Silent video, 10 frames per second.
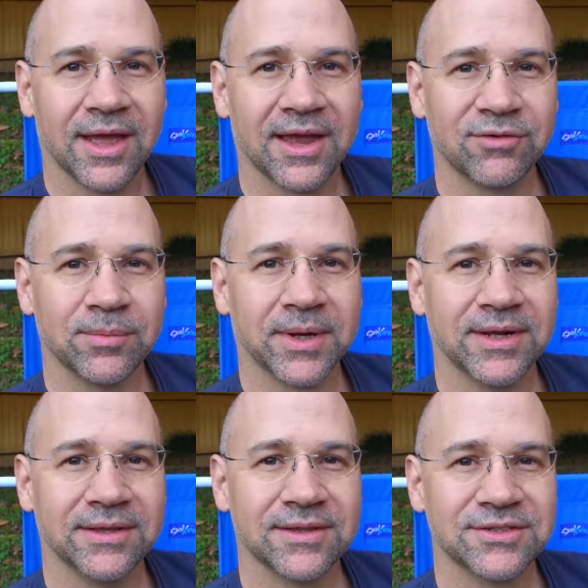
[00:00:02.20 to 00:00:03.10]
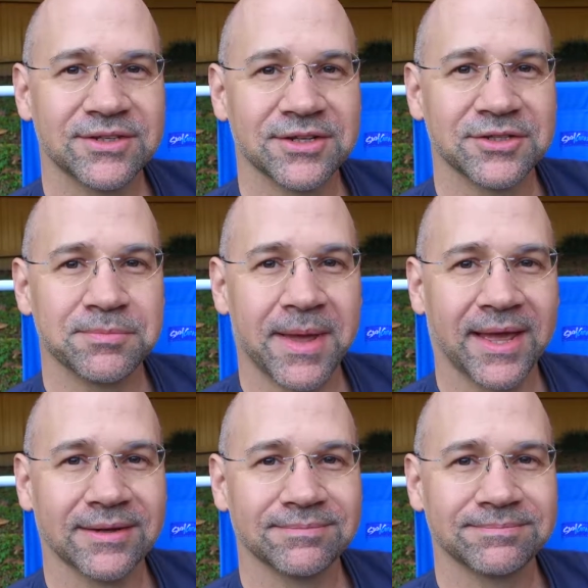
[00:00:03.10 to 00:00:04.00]
Hey everybody, this is
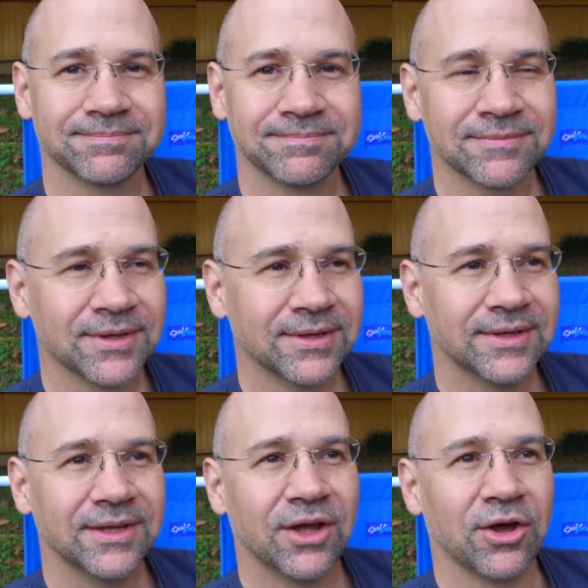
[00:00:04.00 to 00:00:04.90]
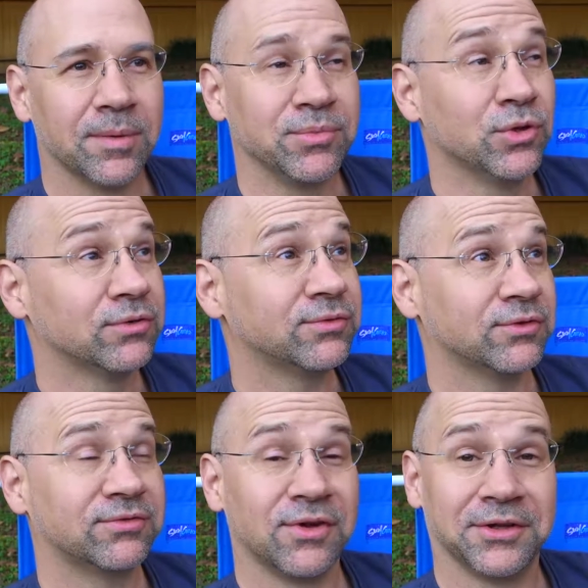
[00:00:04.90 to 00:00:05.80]
Matt on a
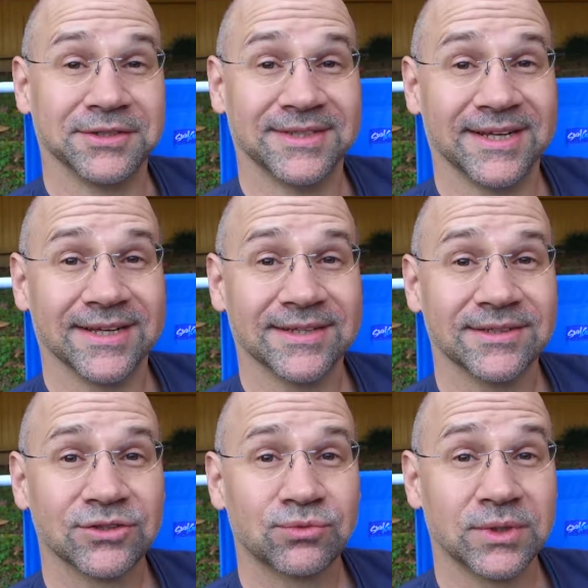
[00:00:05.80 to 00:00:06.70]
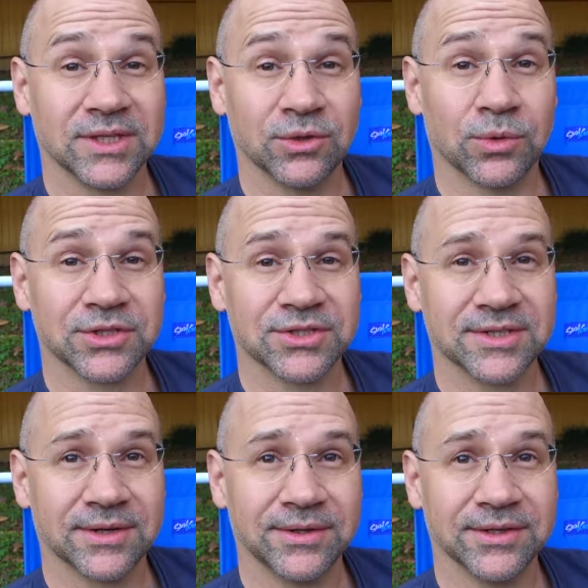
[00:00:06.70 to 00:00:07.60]
beautiful fall day. It's really
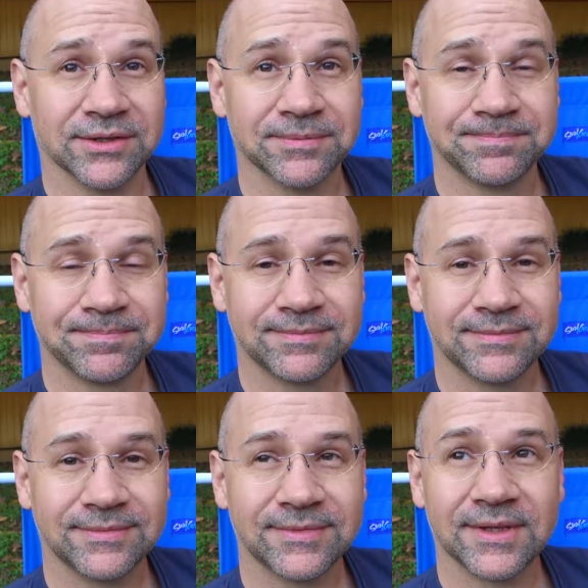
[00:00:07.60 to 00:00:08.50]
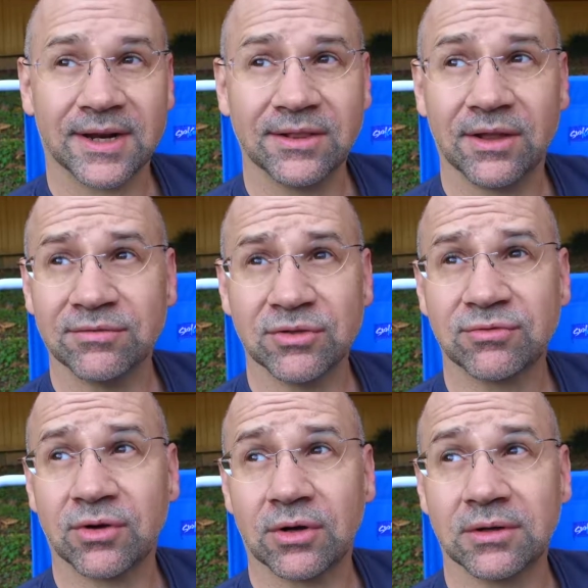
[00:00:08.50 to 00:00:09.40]
gorgeous out here, and I love the
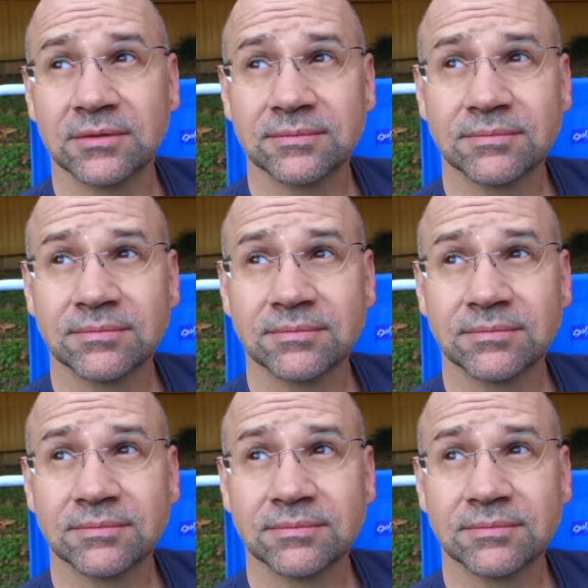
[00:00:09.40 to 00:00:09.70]
fall.